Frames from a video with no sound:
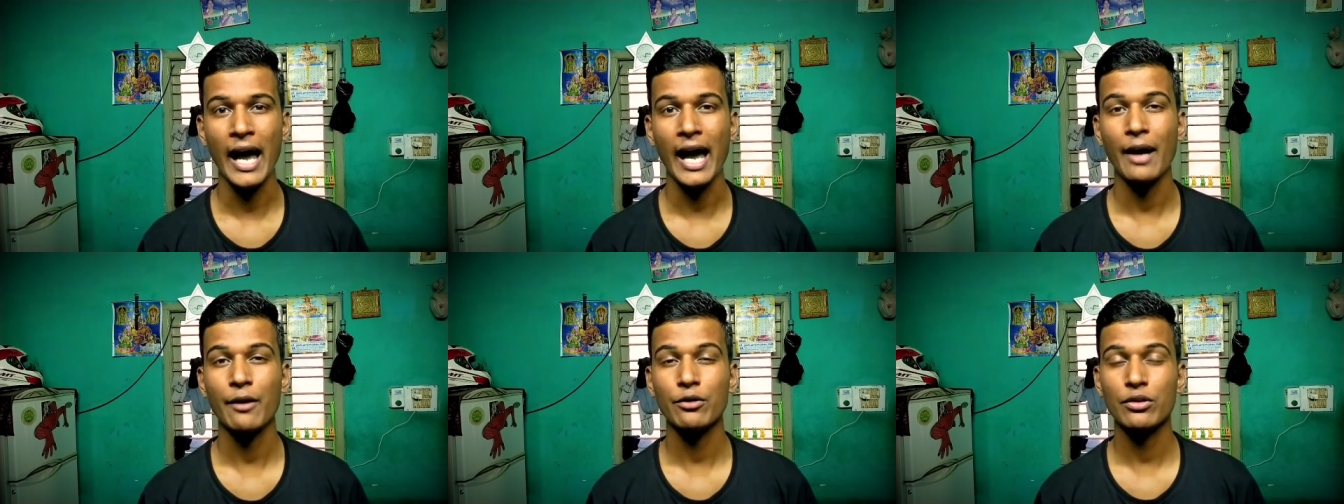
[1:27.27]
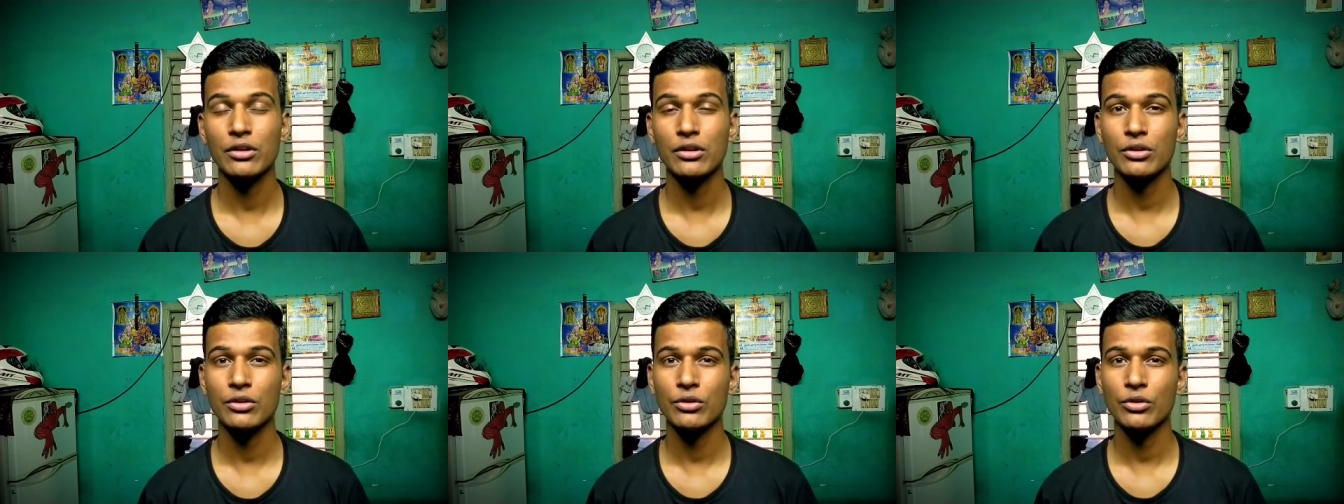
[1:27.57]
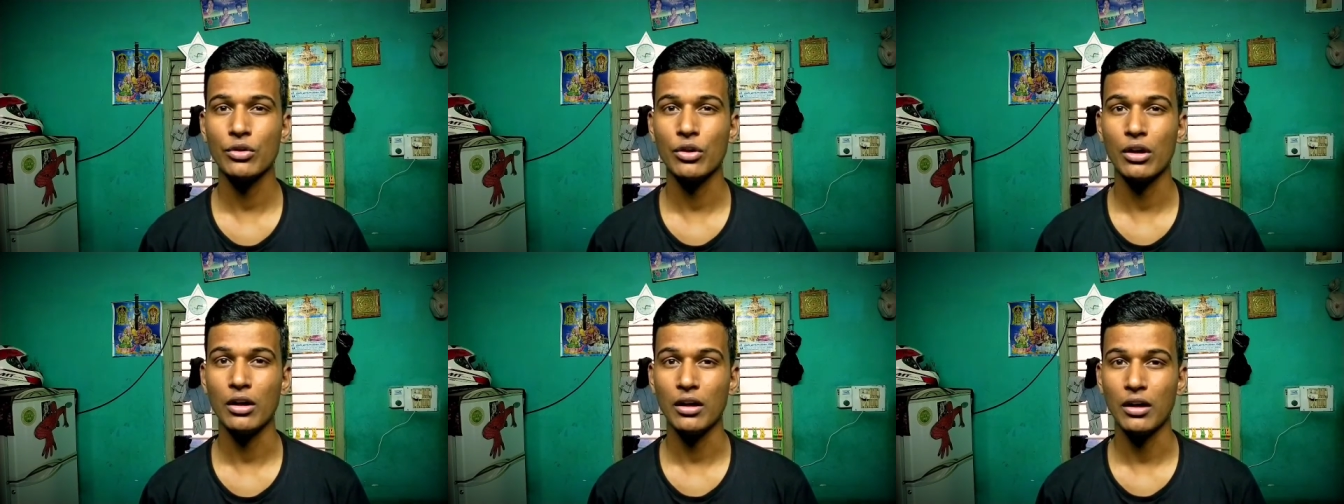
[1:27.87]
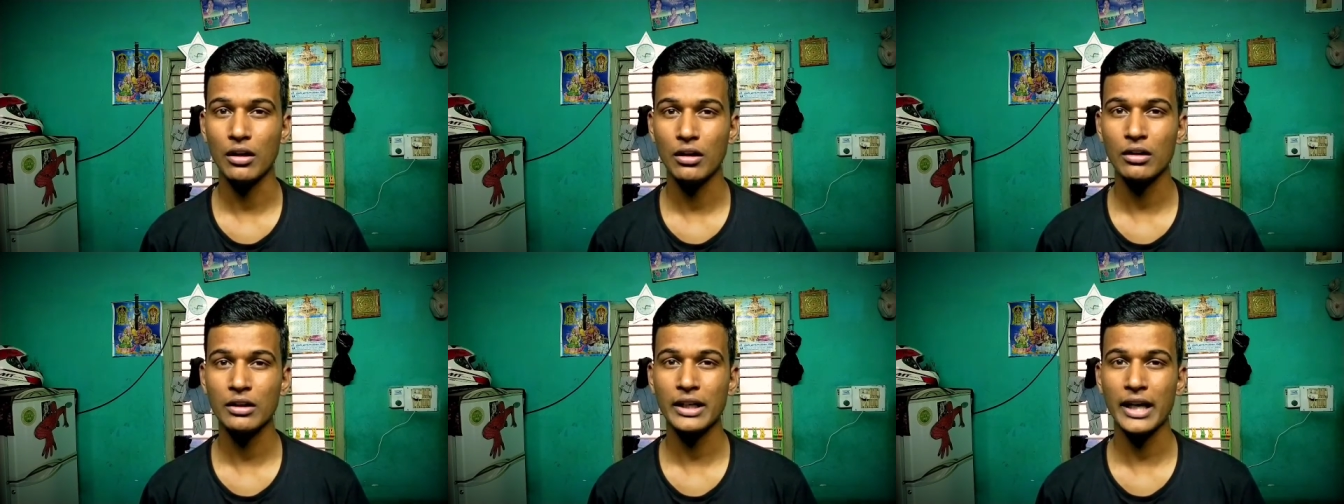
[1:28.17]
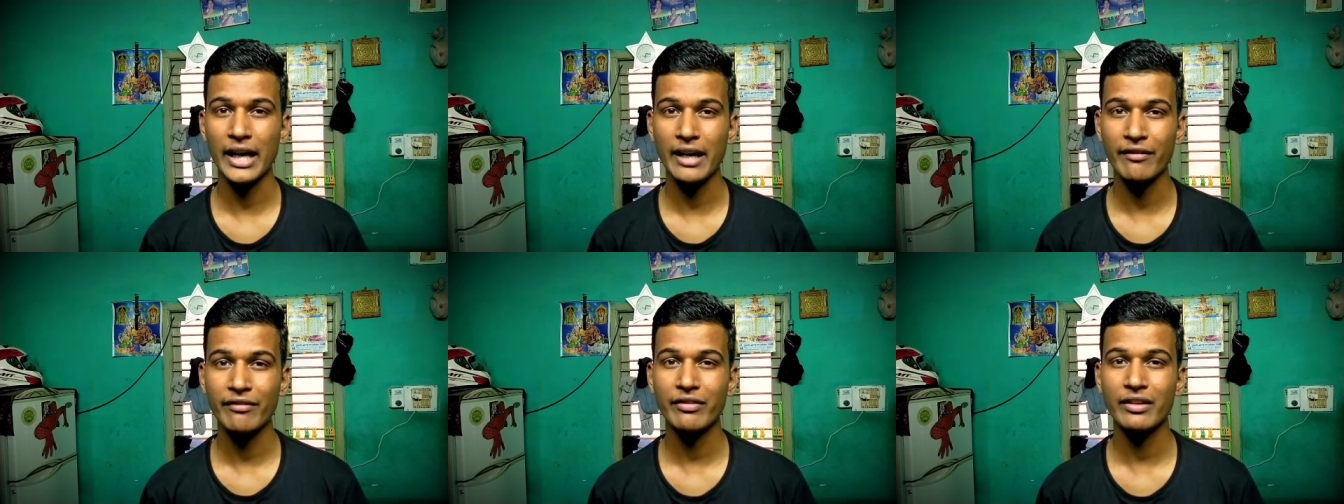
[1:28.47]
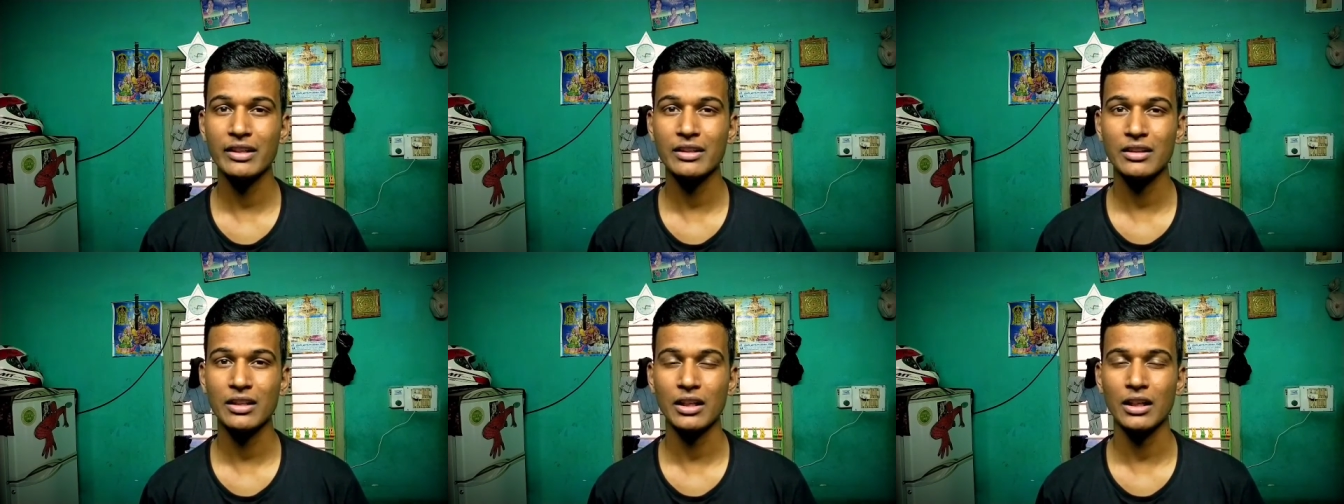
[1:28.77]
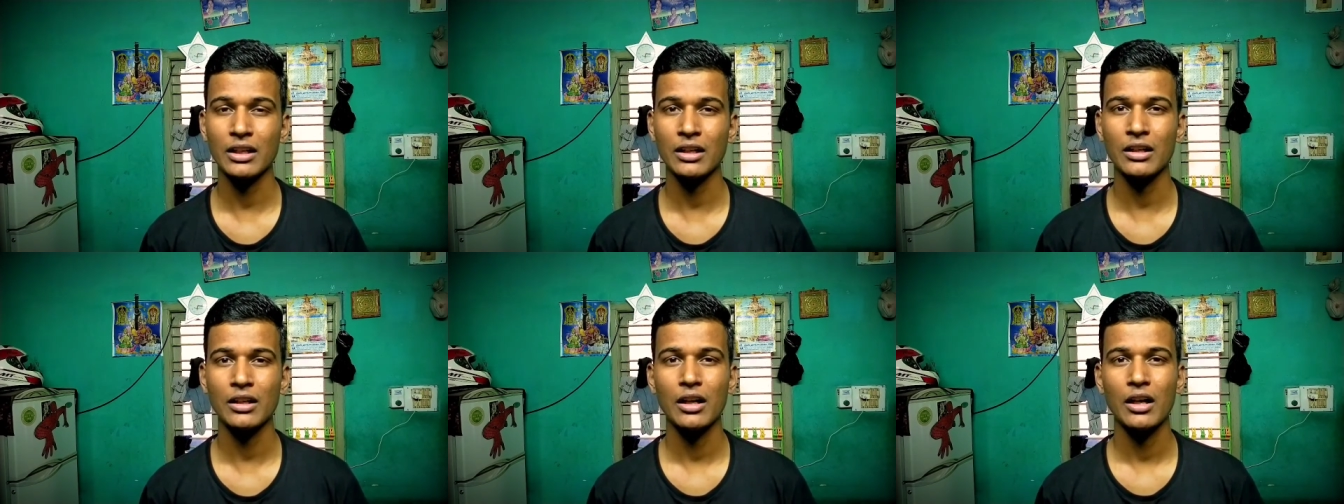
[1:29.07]
I had to learn
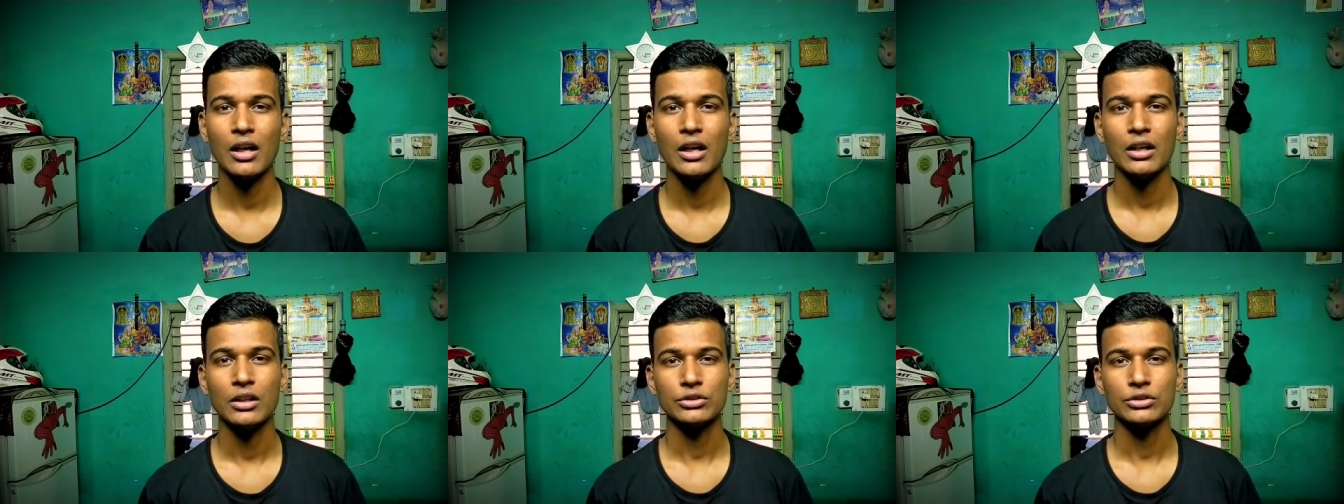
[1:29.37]
everything